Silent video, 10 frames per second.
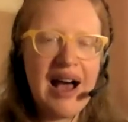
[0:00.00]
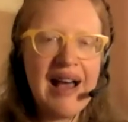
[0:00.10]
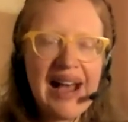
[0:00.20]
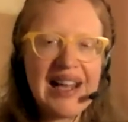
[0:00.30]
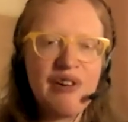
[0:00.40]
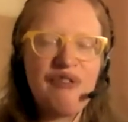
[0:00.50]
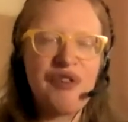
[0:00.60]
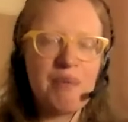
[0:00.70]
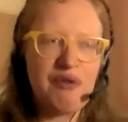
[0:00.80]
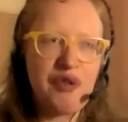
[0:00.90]
I guess
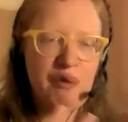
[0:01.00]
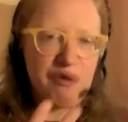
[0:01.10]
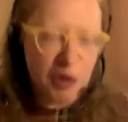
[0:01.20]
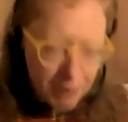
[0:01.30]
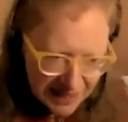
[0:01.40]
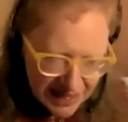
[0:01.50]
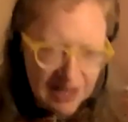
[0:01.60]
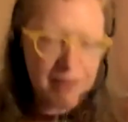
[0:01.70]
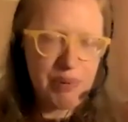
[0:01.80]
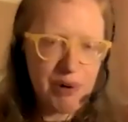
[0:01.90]
for
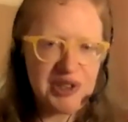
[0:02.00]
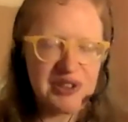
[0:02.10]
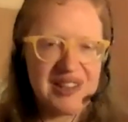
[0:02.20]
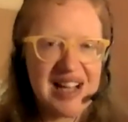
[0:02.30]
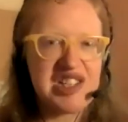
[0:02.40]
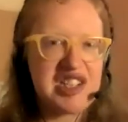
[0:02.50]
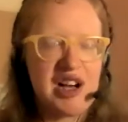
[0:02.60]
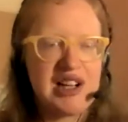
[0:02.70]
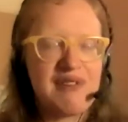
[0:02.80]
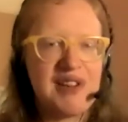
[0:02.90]
me personally, that's just not
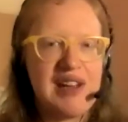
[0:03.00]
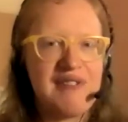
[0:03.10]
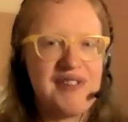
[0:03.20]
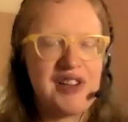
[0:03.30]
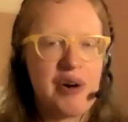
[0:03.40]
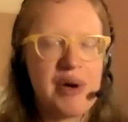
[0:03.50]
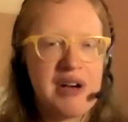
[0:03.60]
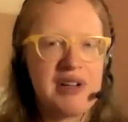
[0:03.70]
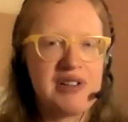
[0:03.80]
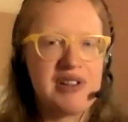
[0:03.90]
even a
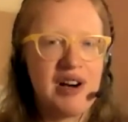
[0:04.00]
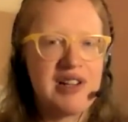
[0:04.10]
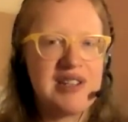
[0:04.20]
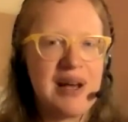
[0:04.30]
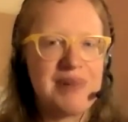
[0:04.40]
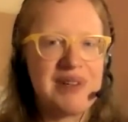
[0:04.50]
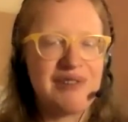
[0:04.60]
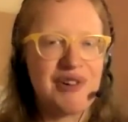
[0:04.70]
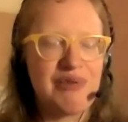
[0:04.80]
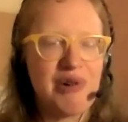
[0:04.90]
coherent concept, is
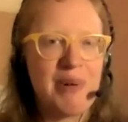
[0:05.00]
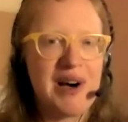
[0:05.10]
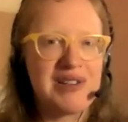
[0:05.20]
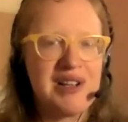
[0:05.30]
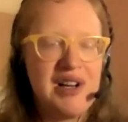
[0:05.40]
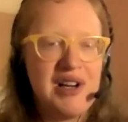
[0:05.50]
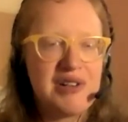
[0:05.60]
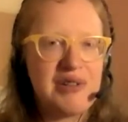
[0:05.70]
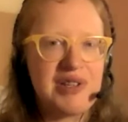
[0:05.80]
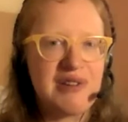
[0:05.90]
for a robot
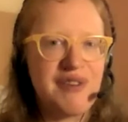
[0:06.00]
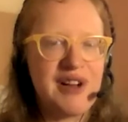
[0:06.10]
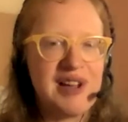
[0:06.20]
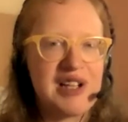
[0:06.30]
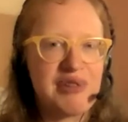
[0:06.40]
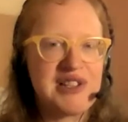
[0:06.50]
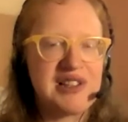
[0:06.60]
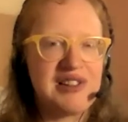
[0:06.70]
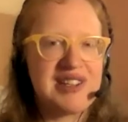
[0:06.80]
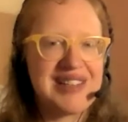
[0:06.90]
to just feel
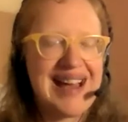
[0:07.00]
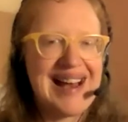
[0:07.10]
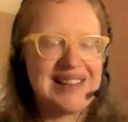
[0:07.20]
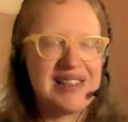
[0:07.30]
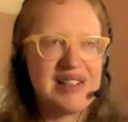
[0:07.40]
intrinsically sad.